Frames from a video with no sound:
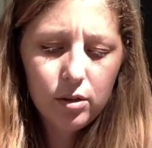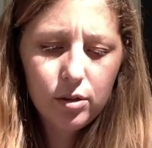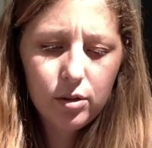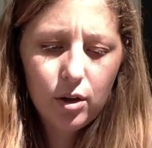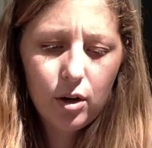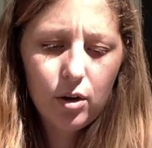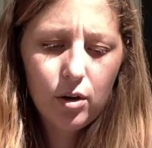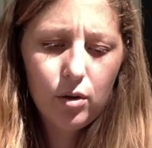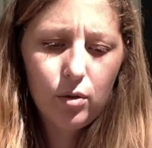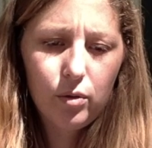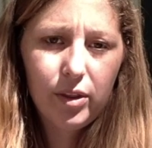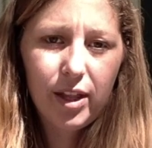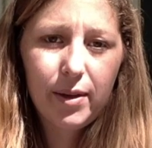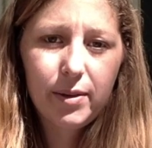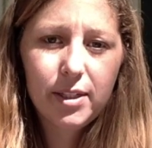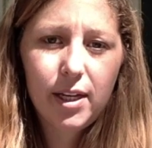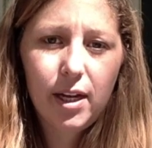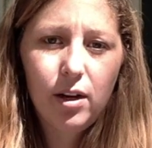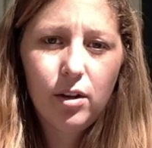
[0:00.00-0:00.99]
So
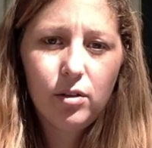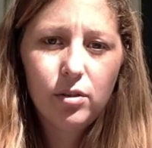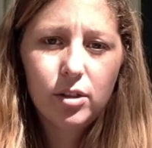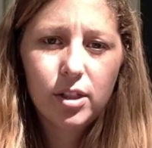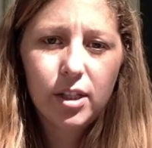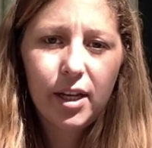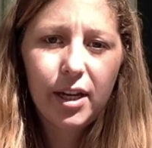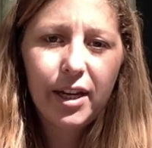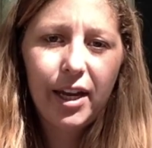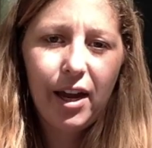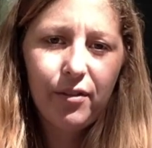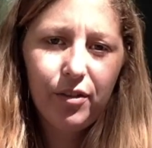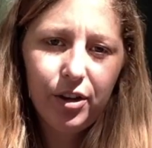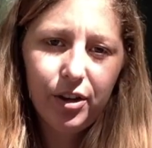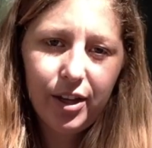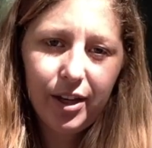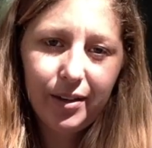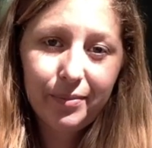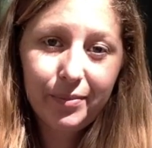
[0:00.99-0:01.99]
that sounds like
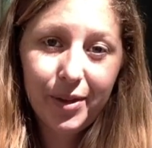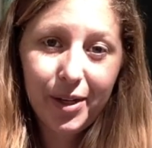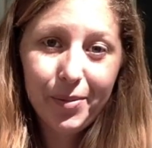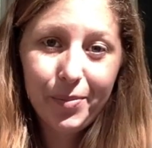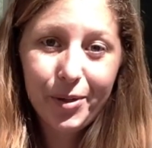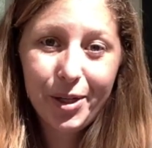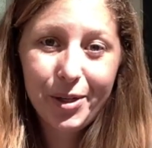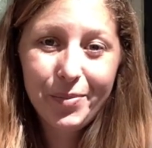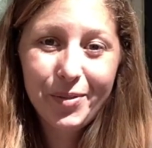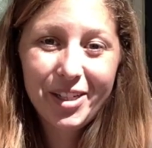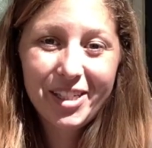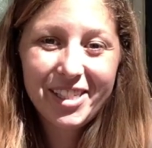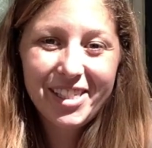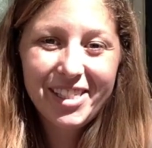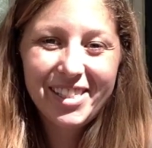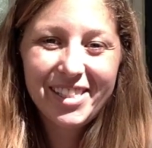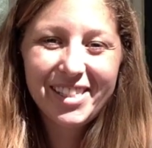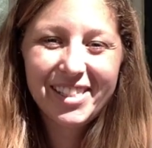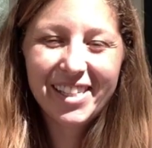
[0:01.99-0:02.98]
everything. It pretty much
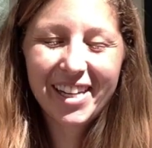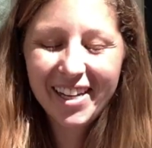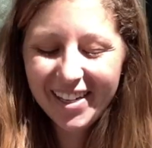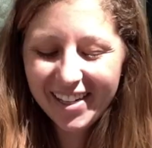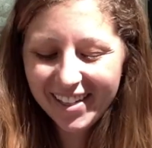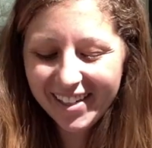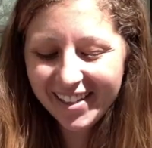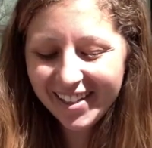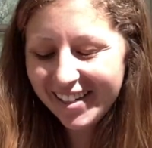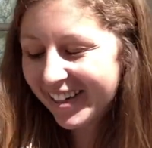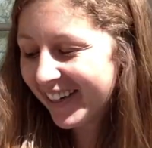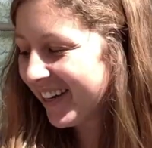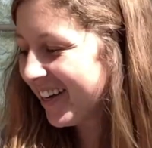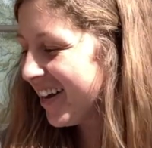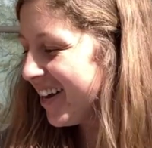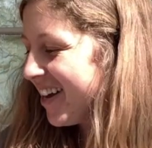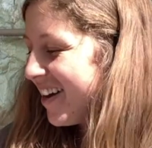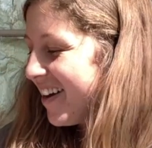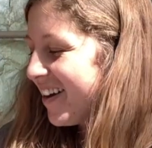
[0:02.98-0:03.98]
is.
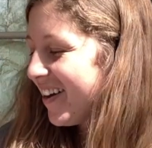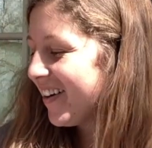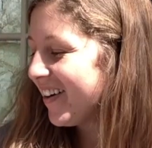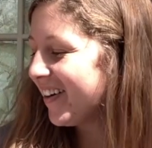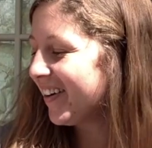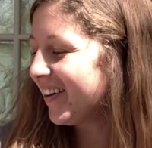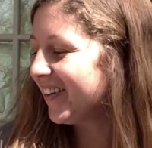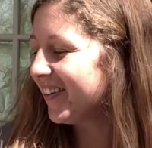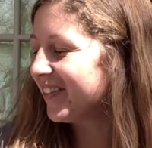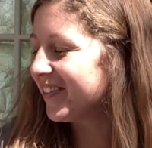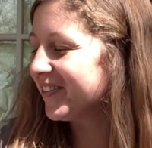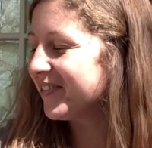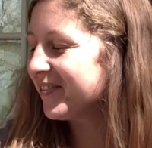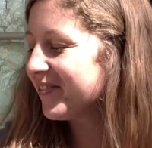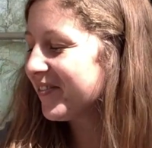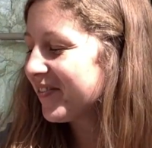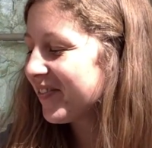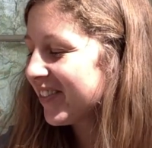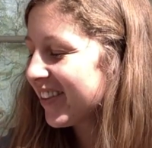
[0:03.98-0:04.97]

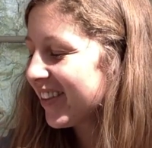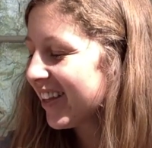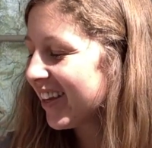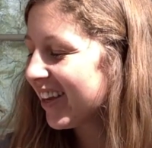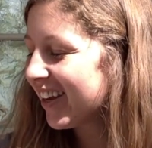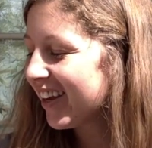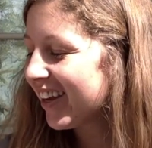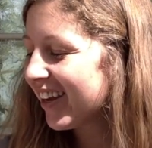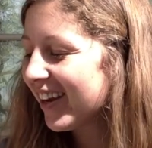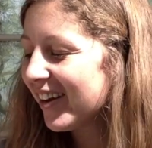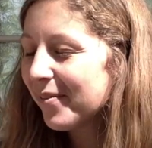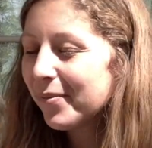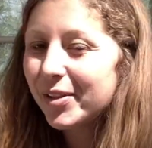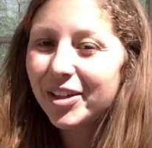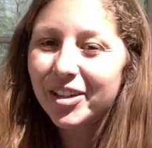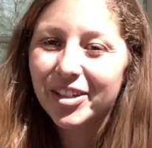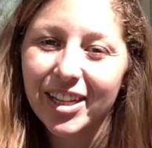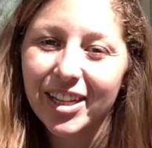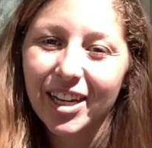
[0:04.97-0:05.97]

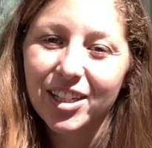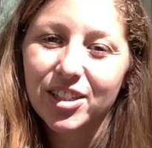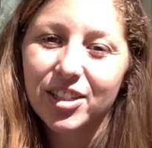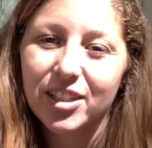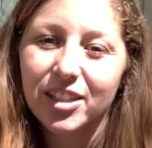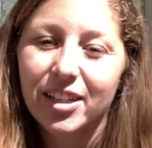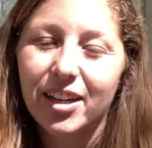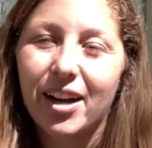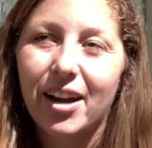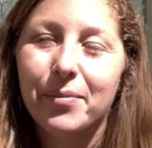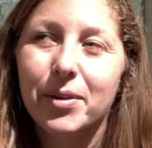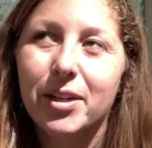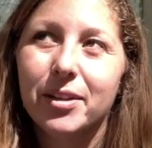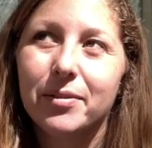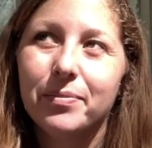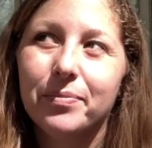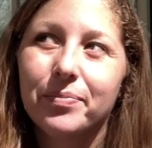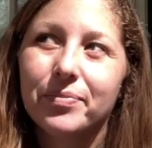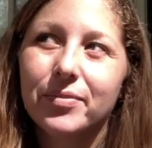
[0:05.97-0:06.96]
But actually, I
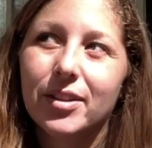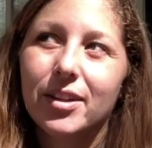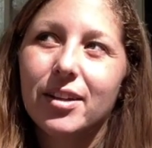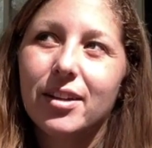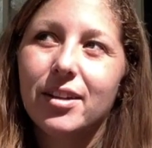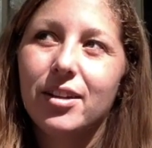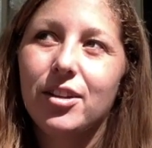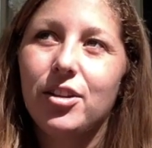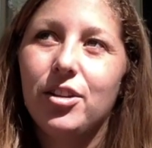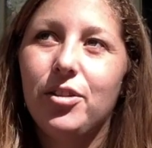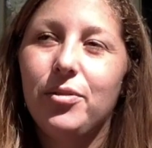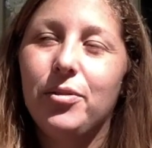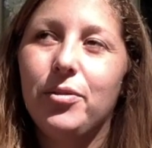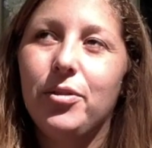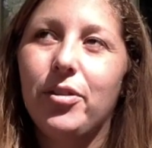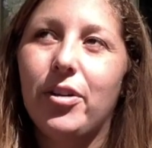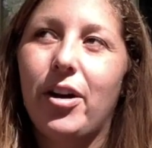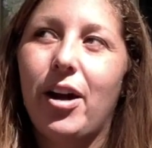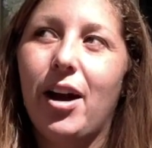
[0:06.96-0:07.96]
mean,
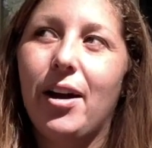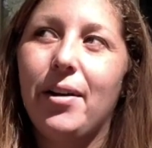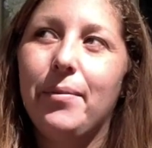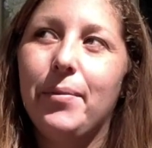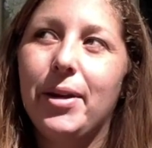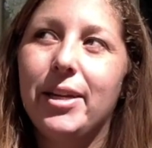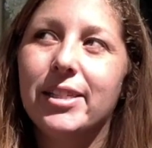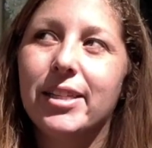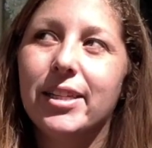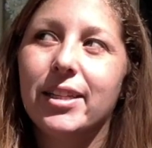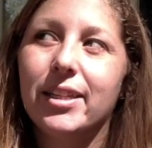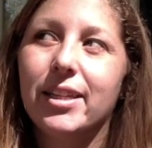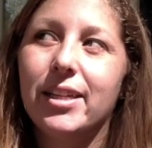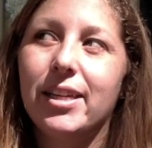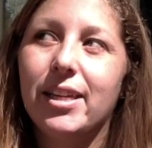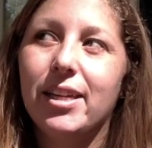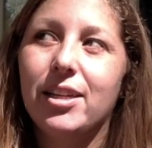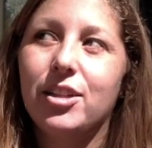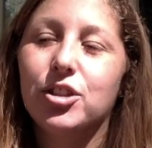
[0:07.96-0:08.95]
I
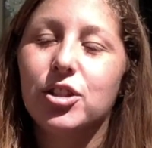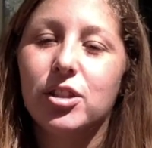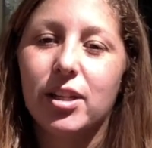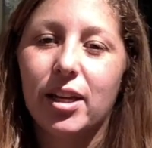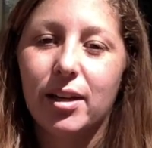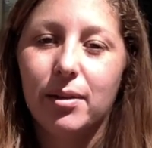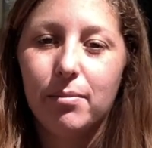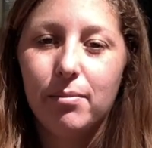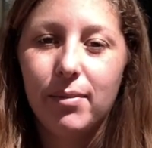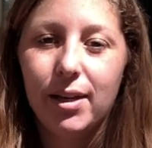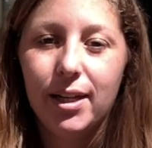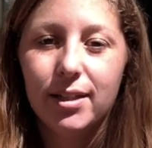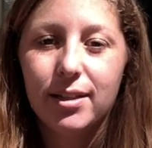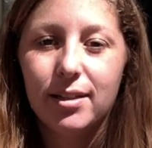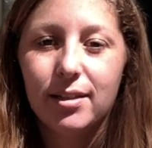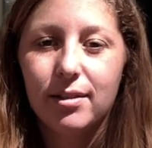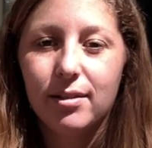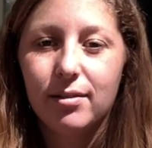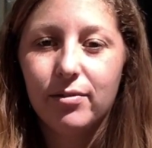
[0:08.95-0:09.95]
basically eat just like
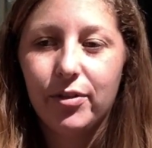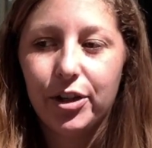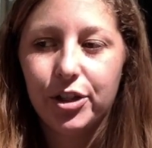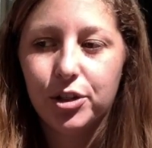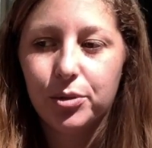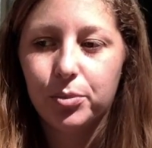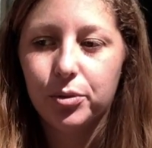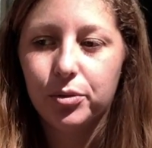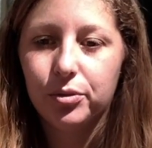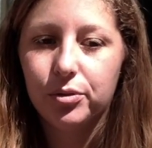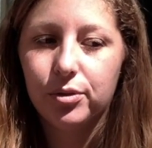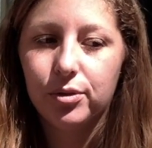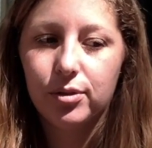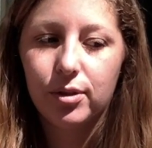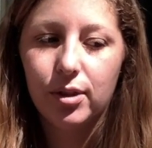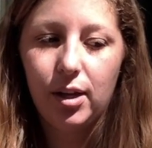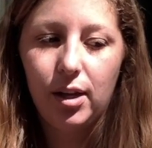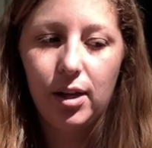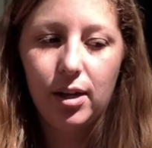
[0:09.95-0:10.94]
meat,
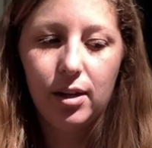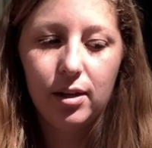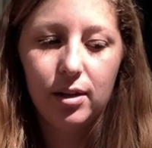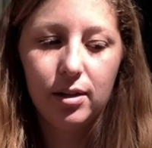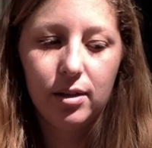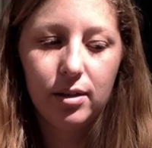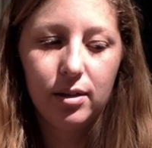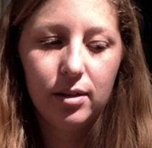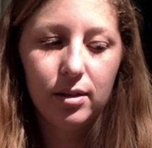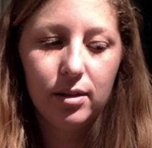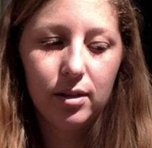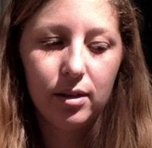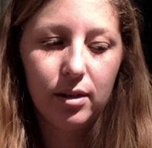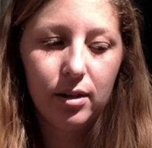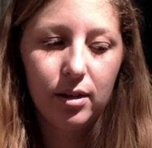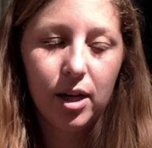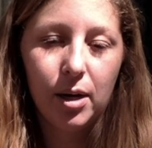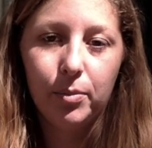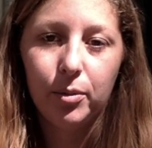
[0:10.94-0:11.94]
vegetables, and
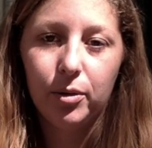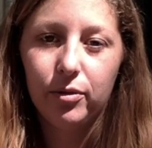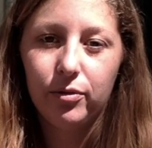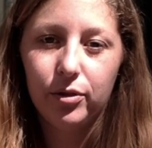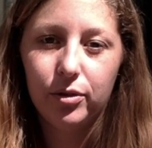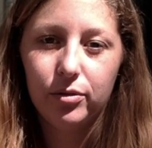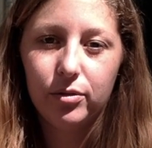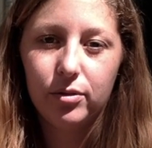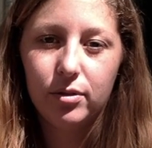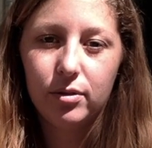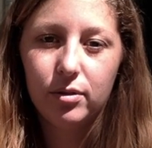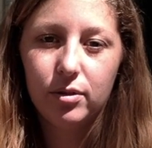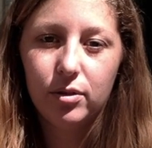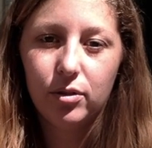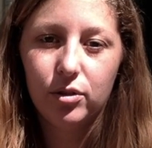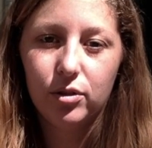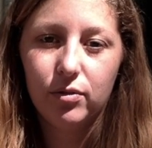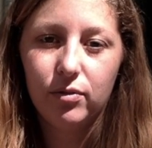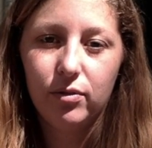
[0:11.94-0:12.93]
a couple of fruits.
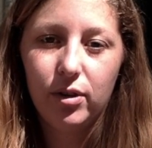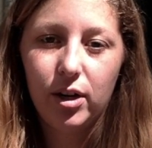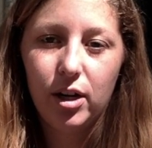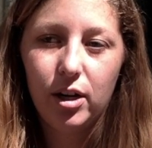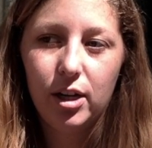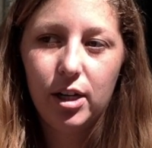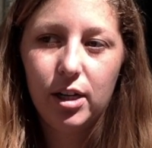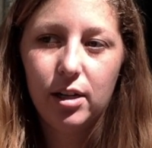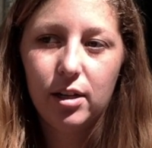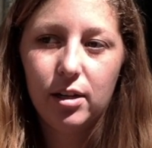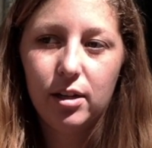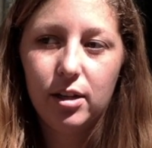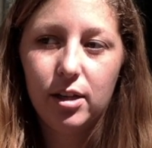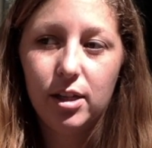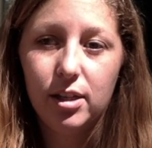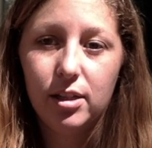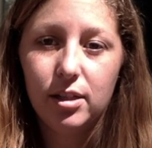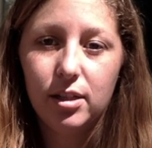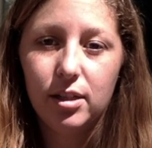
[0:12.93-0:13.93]
So it's very
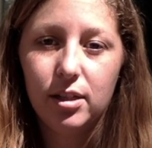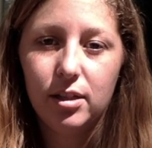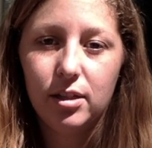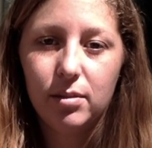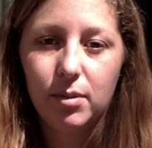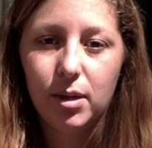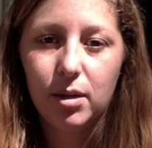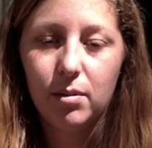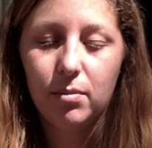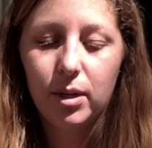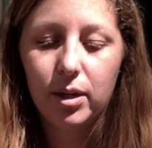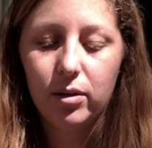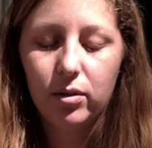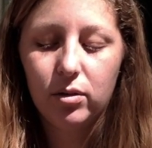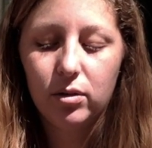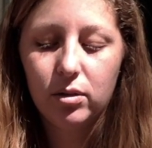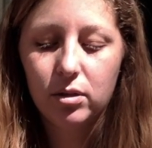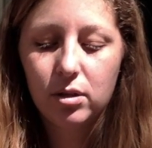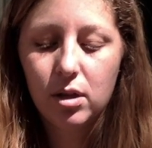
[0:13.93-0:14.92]
easy to make
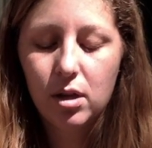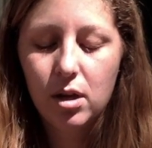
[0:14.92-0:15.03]
meals.